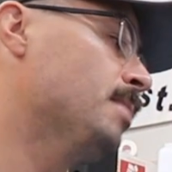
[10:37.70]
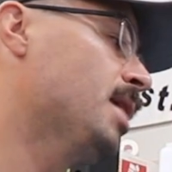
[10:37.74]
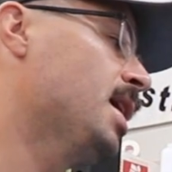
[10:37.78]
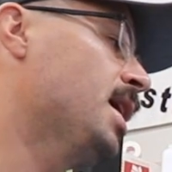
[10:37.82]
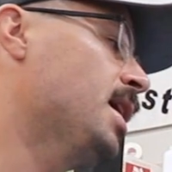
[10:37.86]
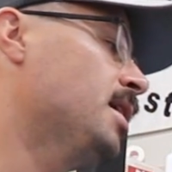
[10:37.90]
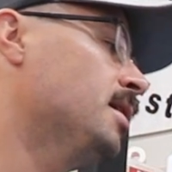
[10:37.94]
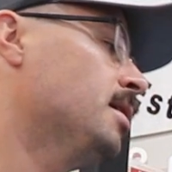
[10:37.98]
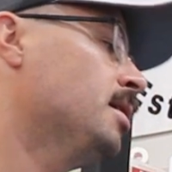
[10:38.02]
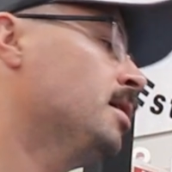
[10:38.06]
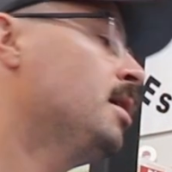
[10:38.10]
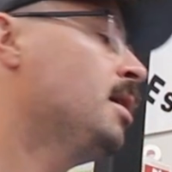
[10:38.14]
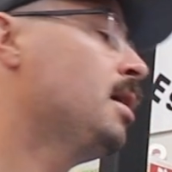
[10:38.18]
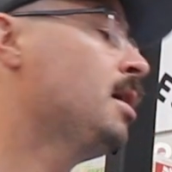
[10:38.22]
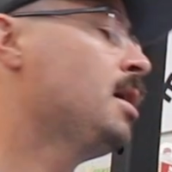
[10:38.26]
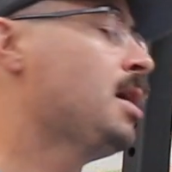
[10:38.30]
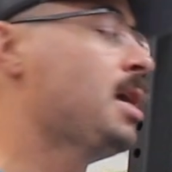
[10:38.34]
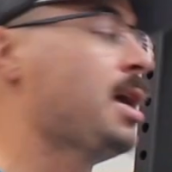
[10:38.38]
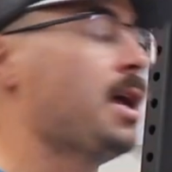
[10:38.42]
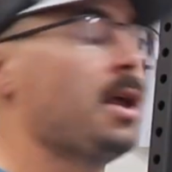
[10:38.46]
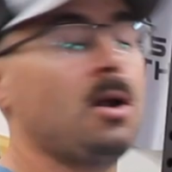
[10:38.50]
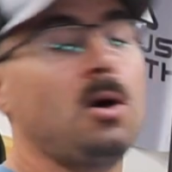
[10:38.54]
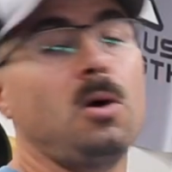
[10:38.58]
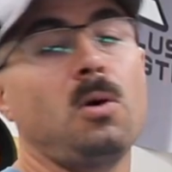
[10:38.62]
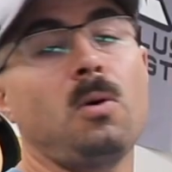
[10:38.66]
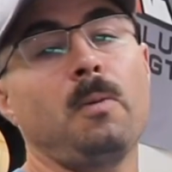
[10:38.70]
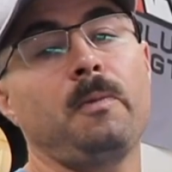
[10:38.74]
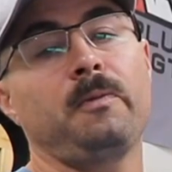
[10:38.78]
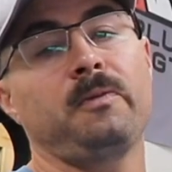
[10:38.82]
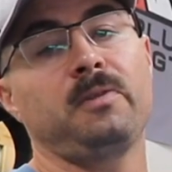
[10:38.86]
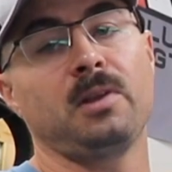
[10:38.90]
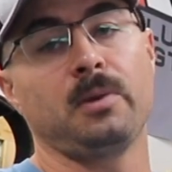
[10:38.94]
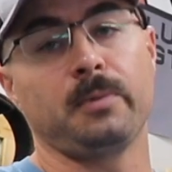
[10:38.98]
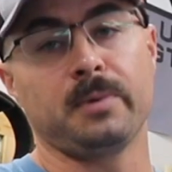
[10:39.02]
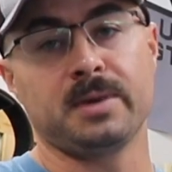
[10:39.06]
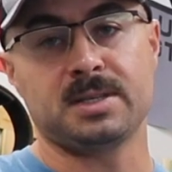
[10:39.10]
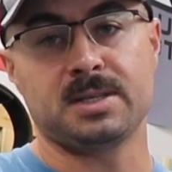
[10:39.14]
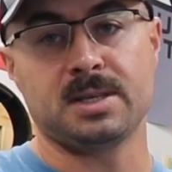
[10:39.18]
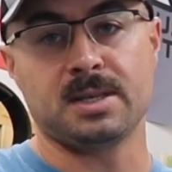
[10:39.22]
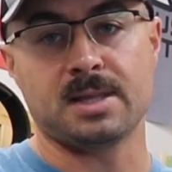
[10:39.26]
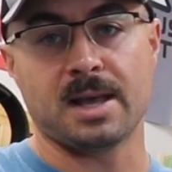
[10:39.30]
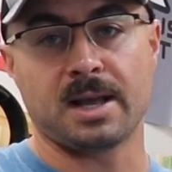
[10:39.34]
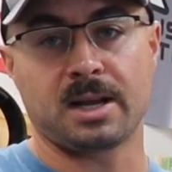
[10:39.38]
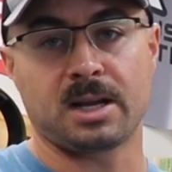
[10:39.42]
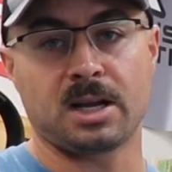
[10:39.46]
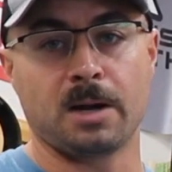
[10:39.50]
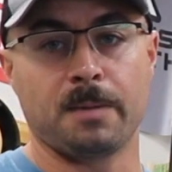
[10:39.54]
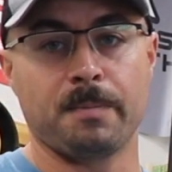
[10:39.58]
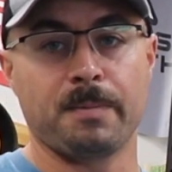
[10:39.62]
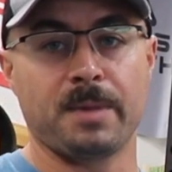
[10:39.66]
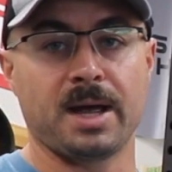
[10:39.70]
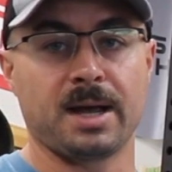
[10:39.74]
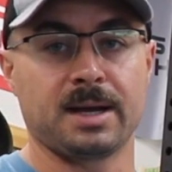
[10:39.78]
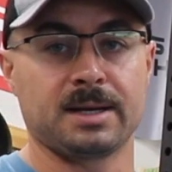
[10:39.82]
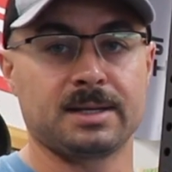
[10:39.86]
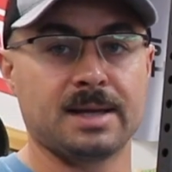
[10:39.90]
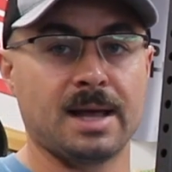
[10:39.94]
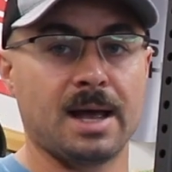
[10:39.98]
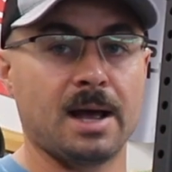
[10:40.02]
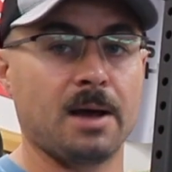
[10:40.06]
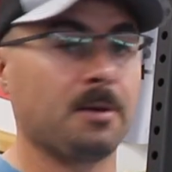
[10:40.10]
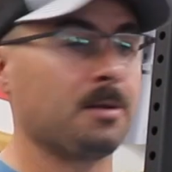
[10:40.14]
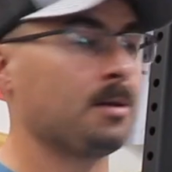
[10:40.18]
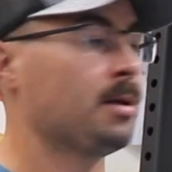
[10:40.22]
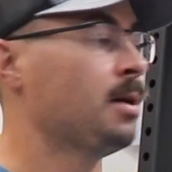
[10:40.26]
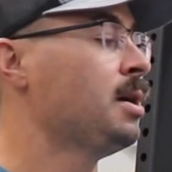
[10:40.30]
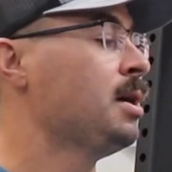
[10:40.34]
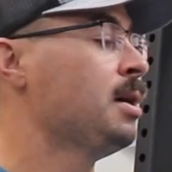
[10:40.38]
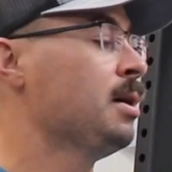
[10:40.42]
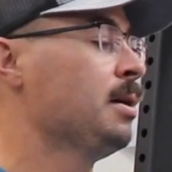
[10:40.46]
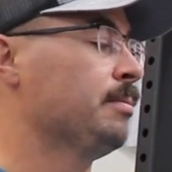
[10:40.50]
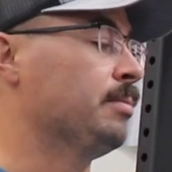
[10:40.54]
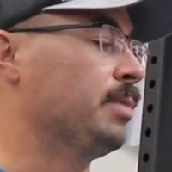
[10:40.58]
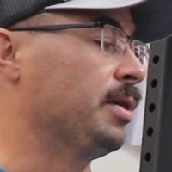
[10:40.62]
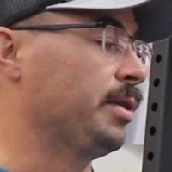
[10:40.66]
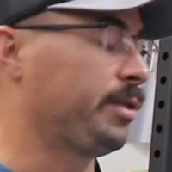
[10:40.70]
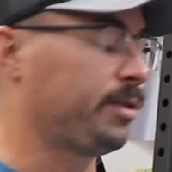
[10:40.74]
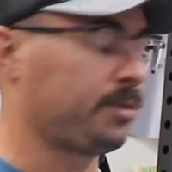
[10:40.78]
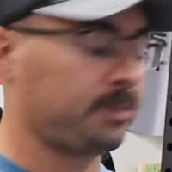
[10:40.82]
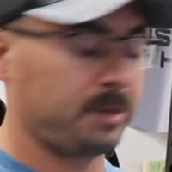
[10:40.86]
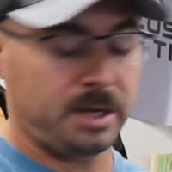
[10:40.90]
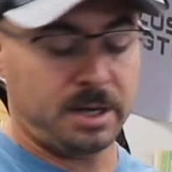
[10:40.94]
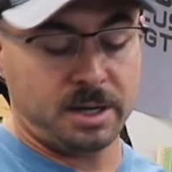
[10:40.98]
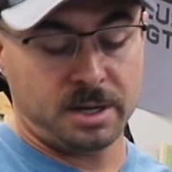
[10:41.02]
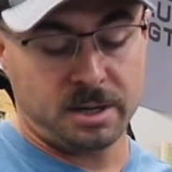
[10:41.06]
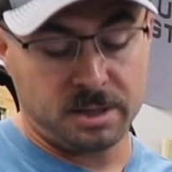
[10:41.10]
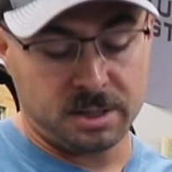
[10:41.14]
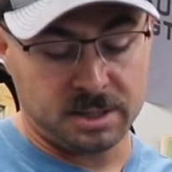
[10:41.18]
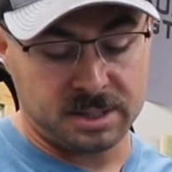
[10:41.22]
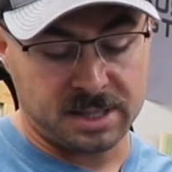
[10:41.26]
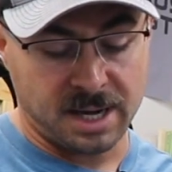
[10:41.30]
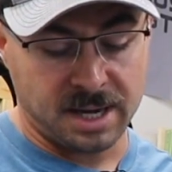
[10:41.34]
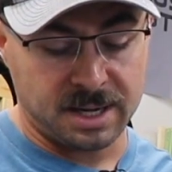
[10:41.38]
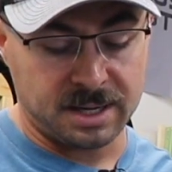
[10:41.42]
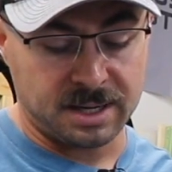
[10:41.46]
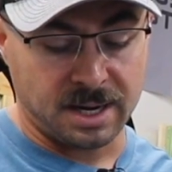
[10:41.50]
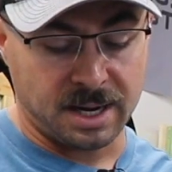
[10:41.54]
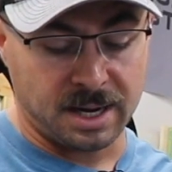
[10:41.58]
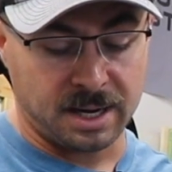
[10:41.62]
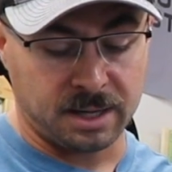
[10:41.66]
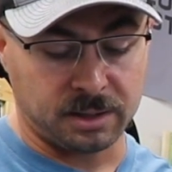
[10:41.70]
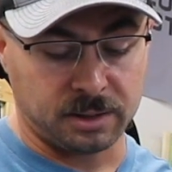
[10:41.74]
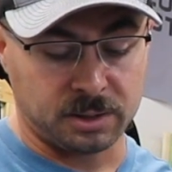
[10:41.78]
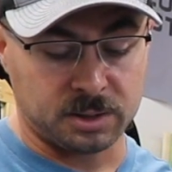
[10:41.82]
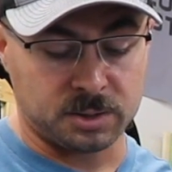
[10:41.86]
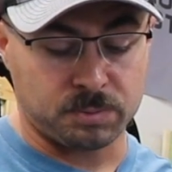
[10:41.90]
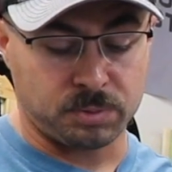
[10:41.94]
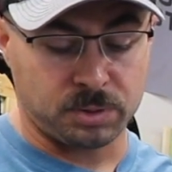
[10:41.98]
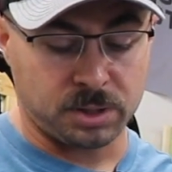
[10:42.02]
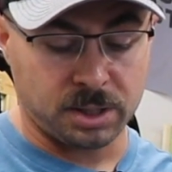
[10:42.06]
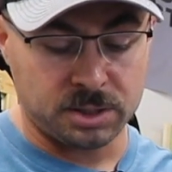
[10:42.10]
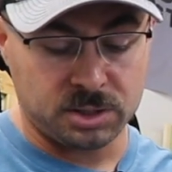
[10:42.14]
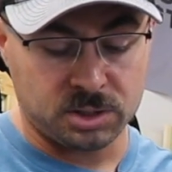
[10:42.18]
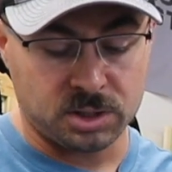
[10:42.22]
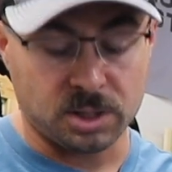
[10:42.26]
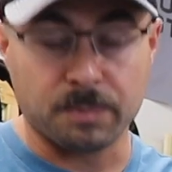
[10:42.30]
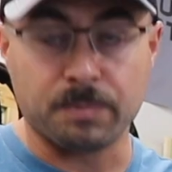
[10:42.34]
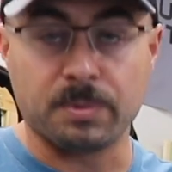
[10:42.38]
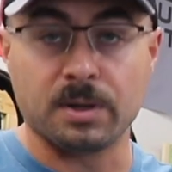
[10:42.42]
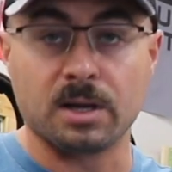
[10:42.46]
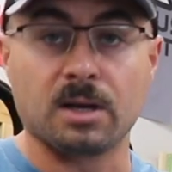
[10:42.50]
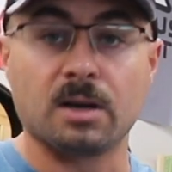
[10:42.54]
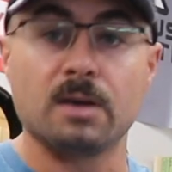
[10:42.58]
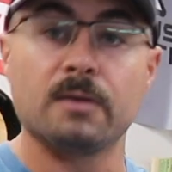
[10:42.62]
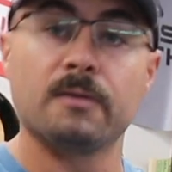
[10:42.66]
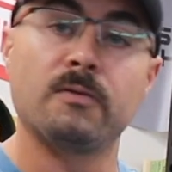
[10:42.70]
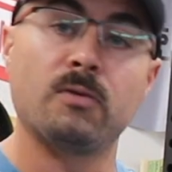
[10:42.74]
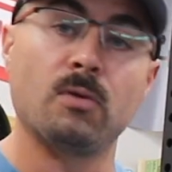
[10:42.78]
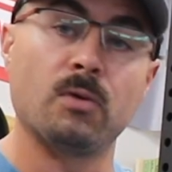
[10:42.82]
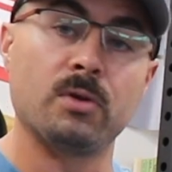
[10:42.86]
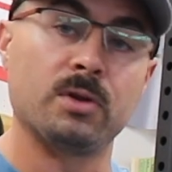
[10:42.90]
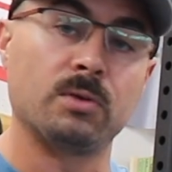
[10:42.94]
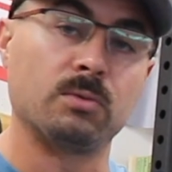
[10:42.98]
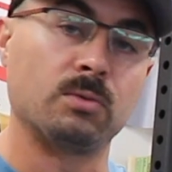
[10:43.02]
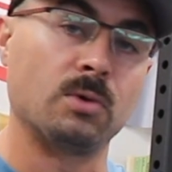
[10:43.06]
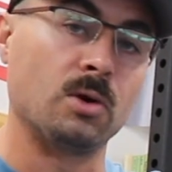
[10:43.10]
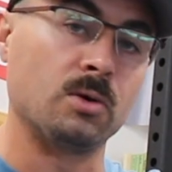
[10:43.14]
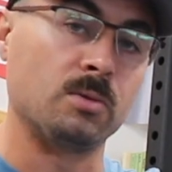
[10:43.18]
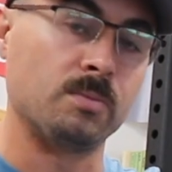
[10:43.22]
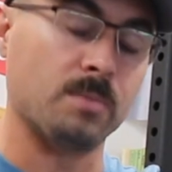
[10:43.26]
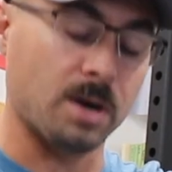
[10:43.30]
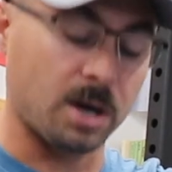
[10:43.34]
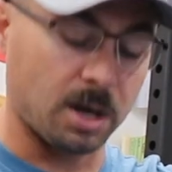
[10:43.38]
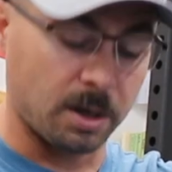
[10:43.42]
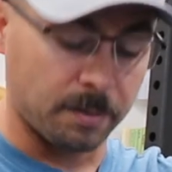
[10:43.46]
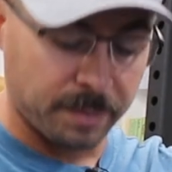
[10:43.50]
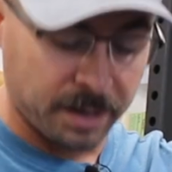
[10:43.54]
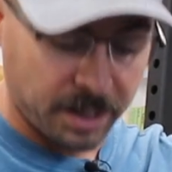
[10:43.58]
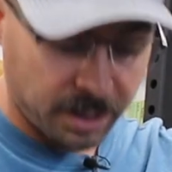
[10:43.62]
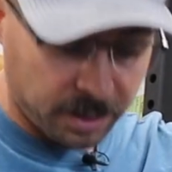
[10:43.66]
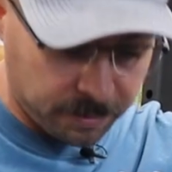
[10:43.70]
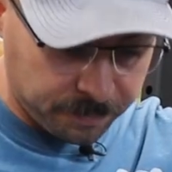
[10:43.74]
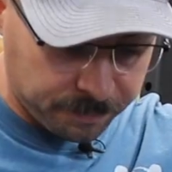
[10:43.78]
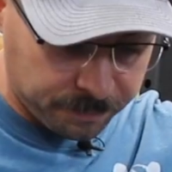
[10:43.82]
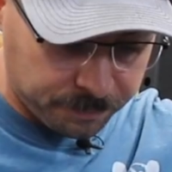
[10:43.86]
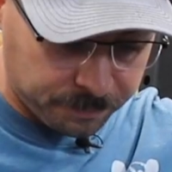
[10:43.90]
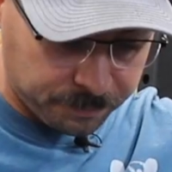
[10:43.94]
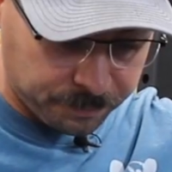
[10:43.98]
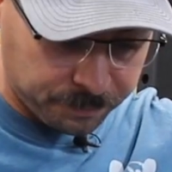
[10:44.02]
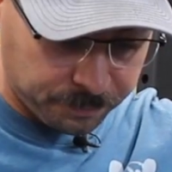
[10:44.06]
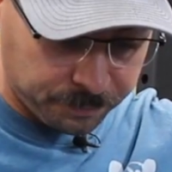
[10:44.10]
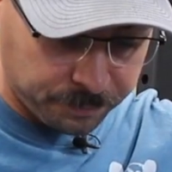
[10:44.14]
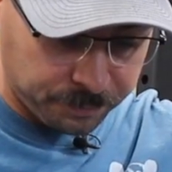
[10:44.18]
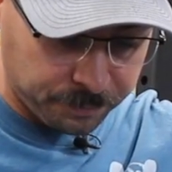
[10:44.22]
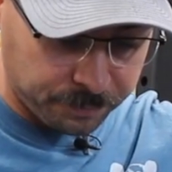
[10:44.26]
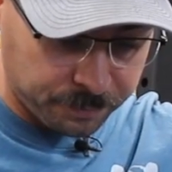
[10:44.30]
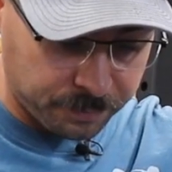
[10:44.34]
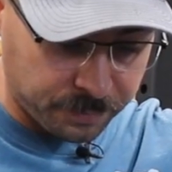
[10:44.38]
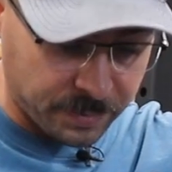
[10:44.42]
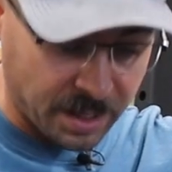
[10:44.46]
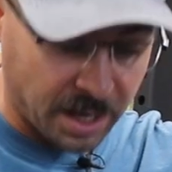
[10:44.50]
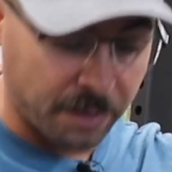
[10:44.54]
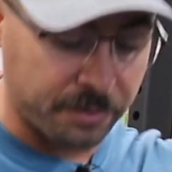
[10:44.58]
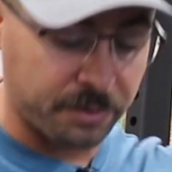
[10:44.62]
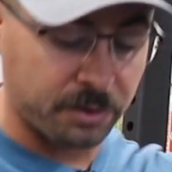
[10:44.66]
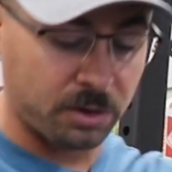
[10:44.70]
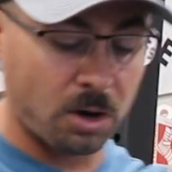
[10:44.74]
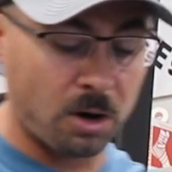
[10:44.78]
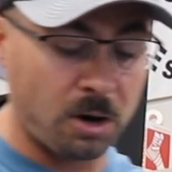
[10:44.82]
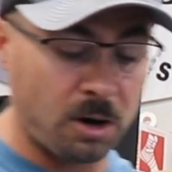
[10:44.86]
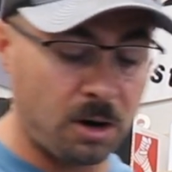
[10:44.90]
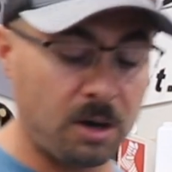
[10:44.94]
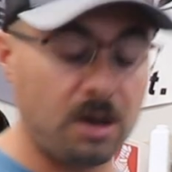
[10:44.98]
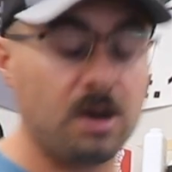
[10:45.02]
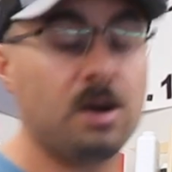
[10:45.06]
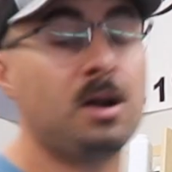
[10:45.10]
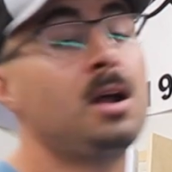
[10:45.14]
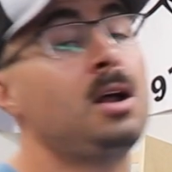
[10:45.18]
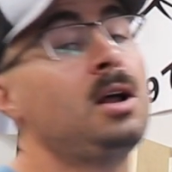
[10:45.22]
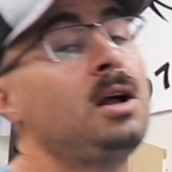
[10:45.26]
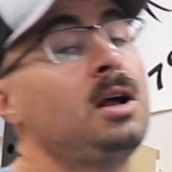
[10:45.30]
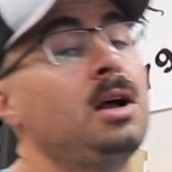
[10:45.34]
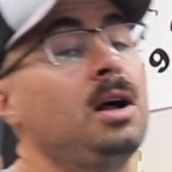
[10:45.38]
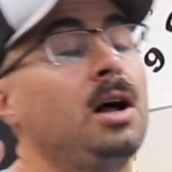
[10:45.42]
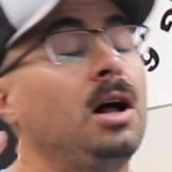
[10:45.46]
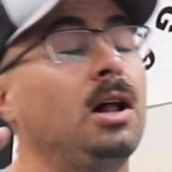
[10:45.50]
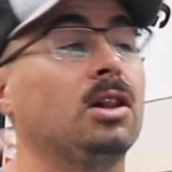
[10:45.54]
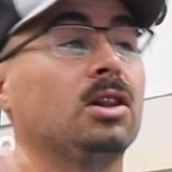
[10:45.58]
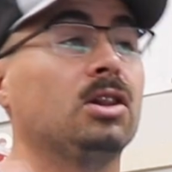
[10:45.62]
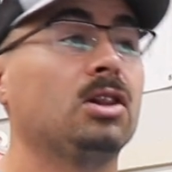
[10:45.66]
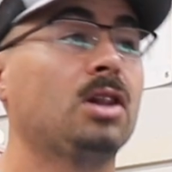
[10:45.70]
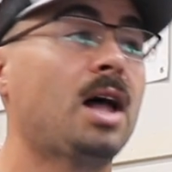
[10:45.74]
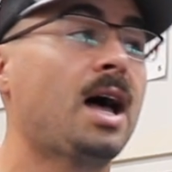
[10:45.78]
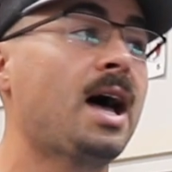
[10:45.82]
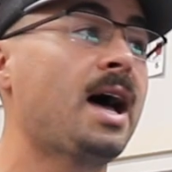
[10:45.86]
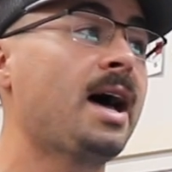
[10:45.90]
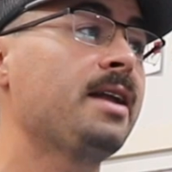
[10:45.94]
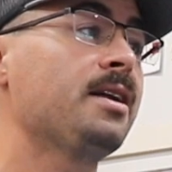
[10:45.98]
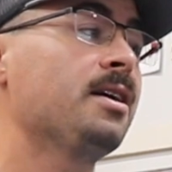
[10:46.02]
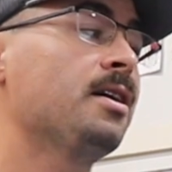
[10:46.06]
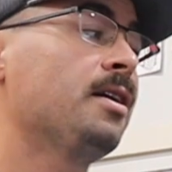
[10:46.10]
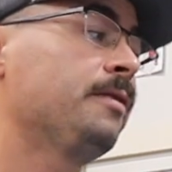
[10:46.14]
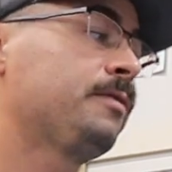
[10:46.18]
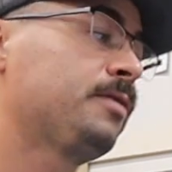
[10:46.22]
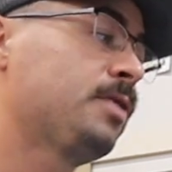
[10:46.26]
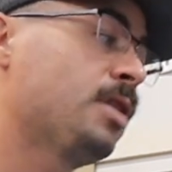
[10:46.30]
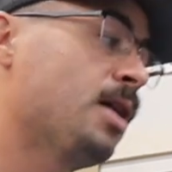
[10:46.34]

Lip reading: made, and hopefully we see that come back down. But $310 plus shipping for the Rogue Barbell. Now, there are a lot of